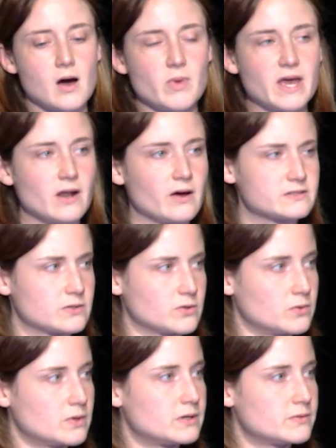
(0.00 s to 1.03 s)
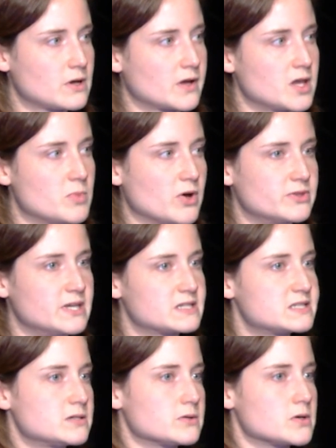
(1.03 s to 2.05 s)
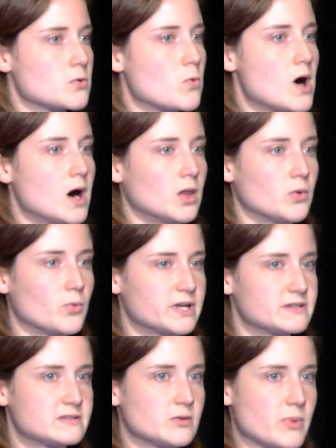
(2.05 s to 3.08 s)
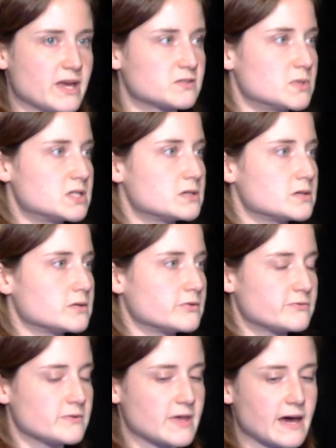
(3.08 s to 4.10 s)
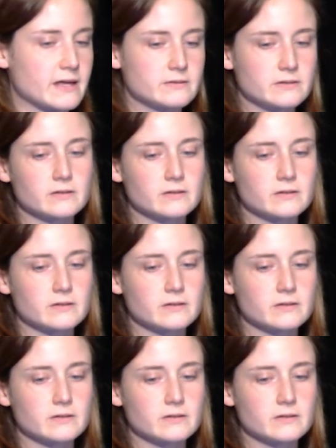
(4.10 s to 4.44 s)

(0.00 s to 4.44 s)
And also talking about the exterior wall and what is the best material for that.